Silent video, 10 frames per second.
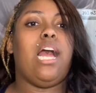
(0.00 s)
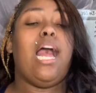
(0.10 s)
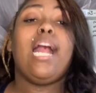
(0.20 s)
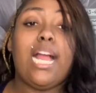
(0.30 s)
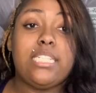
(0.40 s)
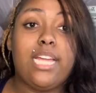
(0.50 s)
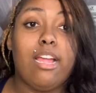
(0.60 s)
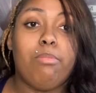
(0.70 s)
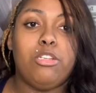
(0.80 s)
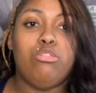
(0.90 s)
I got
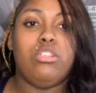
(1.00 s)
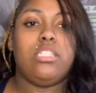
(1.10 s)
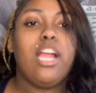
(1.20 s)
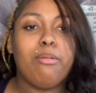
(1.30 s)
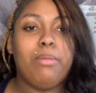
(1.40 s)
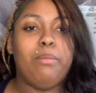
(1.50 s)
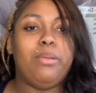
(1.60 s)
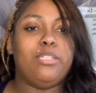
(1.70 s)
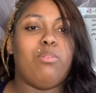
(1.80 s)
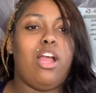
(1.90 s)
scared because you just scared me.
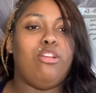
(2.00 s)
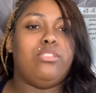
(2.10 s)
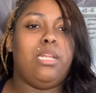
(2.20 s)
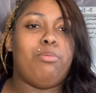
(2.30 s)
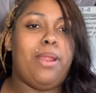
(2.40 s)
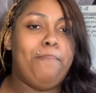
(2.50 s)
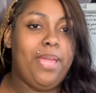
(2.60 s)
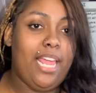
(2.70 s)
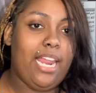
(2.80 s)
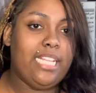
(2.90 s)
Because why are you sitting up on that
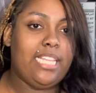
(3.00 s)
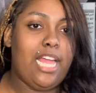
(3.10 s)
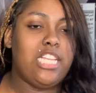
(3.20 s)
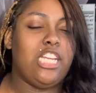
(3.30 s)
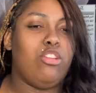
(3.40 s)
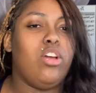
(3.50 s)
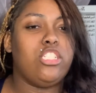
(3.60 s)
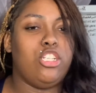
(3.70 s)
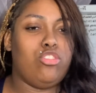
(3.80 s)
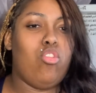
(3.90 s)
bed like that? He's like, I just
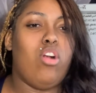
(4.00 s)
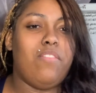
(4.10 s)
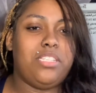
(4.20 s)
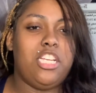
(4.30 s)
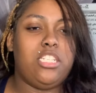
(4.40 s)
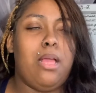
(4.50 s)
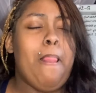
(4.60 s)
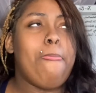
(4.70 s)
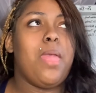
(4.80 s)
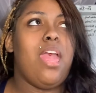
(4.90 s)
heard your whole conversation.
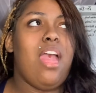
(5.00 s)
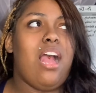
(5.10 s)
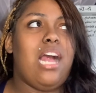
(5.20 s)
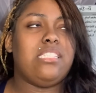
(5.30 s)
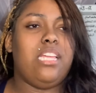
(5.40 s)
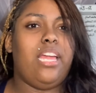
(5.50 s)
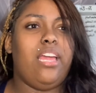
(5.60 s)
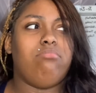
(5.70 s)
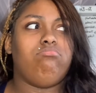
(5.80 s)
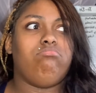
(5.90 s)
I
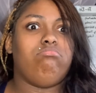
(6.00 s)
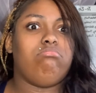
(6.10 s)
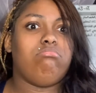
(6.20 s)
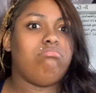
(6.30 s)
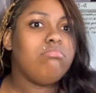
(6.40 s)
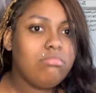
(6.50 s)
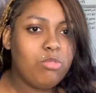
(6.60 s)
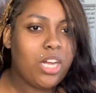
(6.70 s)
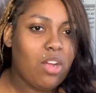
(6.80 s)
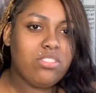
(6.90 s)
said,
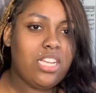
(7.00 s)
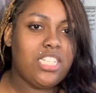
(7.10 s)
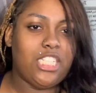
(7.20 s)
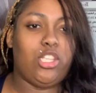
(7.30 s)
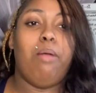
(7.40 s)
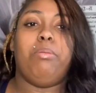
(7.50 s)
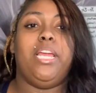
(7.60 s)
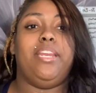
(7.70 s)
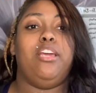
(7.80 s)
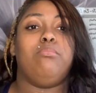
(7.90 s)
what conversation? So I'm
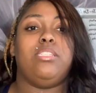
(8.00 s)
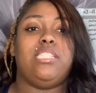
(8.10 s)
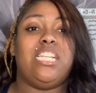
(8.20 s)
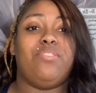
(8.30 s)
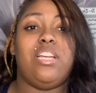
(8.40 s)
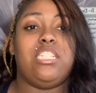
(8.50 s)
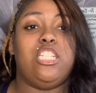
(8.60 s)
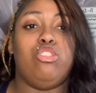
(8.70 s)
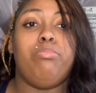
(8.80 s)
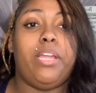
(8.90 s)
playing dumb to satisfaction
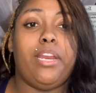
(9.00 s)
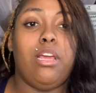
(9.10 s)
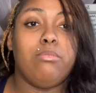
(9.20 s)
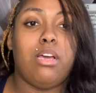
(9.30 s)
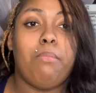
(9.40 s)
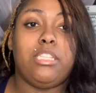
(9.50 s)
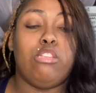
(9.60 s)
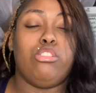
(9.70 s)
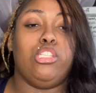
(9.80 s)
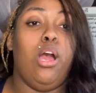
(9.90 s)
because you playing dumb talking about
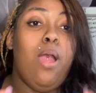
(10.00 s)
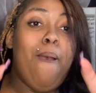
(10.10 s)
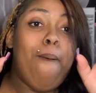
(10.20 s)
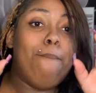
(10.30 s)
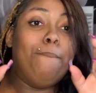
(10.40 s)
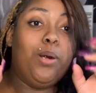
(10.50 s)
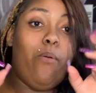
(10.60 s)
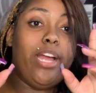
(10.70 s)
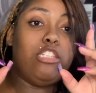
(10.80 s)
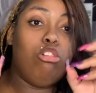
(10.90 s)
this was a
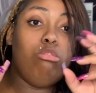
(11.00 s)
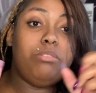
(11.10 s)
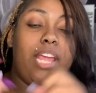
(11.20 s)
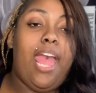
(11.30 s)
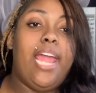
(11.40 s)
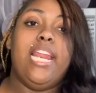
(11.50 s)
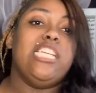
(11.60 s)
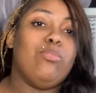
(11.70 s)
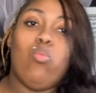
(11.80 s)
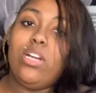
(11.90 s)
boys group chat and
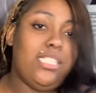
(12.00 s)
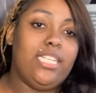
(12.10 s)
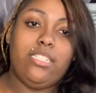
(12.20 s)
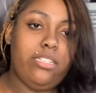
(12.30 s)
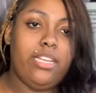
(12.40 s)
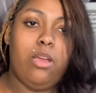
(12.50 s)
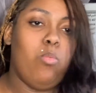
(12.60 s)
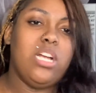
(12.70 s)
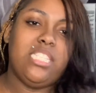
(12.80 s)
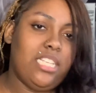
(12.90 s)
this wasn't.
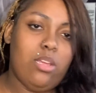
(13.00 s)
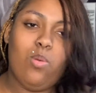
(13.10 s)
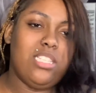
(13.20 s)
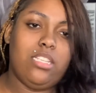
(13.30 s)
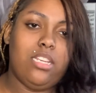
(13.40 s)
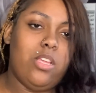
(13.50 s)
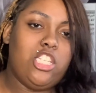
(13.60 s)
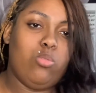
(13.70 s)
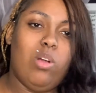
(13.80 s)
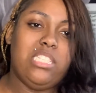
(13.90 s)
It
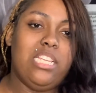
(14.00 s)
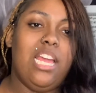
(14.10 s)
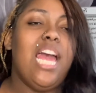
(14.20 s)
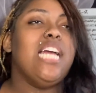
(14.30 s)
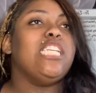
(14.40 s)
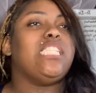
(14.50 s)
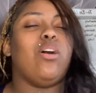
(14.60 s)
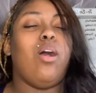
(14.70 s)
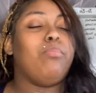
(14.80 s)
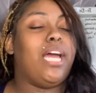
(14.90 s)
just wasn't.
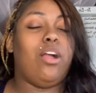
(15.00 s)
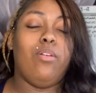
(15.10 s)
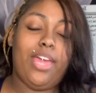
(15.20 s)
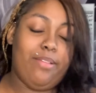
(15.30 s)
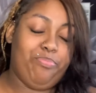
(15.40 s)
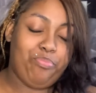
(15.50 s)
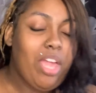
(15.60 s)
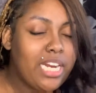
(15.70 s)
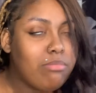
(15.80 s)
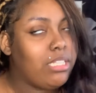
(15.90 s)
So I'm like, okay,
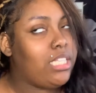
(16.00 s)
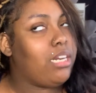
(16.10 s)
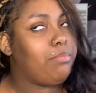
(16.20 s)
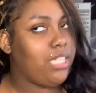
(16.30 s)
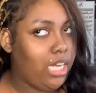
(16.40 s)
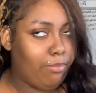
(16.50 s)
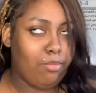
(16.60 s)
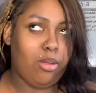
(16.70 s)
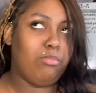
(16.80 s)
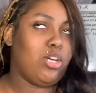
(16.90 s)
this may think I'm
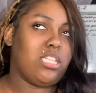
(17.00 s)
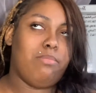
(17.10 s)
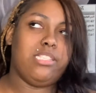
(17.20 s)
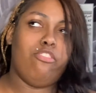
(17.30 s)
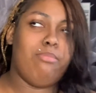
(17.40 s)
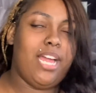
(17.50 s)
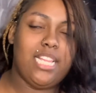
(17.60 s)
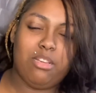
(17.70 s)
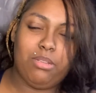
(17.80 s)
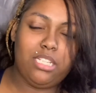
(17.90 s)
dumb. I'm talking to myself in my head.
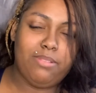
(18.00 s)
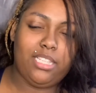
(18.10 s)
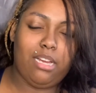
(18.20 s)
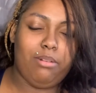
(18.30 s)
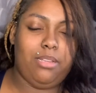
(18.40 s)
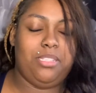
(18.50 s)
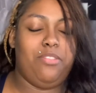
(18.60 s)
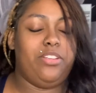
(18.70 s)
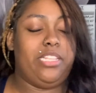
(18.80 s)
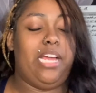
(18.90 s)
So I'm like, this may think I'm dumb sitting
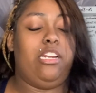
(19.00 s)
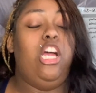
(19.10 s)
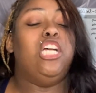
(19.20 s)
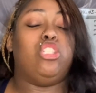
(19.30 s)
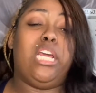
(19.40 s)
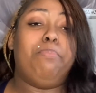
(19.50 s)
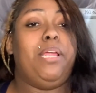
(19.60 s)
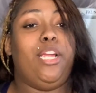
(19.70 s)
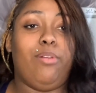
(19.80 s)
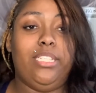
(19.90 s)
over there trying to play
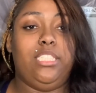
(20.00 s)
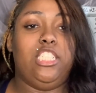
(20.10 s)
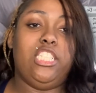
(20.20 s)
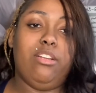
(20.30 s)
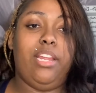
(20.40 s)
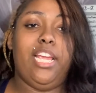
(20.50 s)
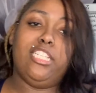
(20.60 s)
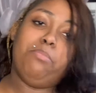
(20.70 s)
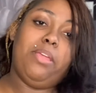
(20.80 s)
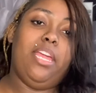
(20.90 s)
crazy shit on the edge
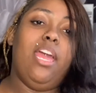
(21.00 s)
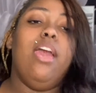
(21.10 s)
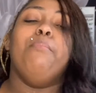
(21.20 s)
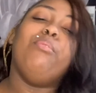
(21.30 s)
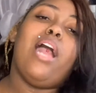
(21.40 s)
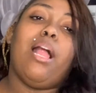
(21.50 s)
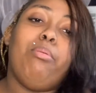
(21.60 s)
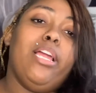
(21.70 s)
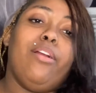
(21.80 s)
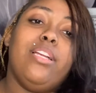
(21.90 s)
of the bed. Boy, I can
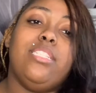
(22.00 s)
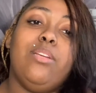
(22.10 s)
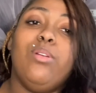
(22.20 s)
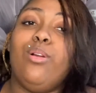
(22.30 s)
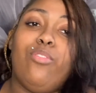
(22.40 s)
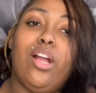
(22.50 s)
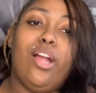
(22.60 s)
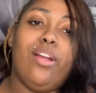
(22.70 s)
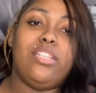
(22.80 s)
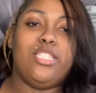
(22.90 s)
play crazy, real fucking
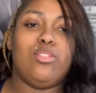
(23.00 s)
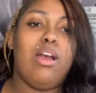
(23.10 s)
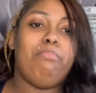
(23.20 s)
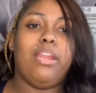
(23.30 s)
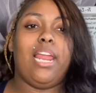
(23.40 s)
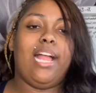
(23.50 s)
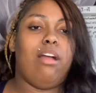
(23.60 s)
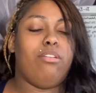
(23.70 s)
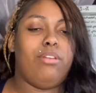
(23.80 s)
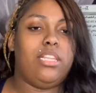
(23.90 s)
crazy. So I'm playing like I
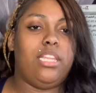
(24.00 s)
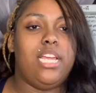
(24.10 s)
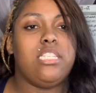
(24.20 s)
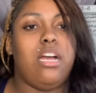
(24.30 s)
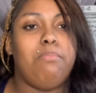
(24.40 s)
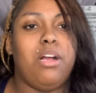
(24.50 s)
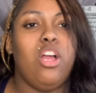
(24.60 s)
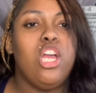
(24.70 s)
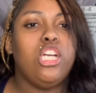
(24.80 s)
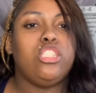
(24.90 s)
don't know nothing. He's talking about,
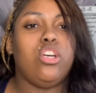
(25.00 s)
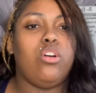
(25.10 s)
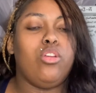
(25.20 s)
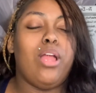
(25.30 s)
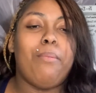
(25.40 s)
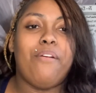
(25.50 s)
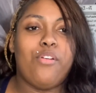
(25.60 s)
so you got my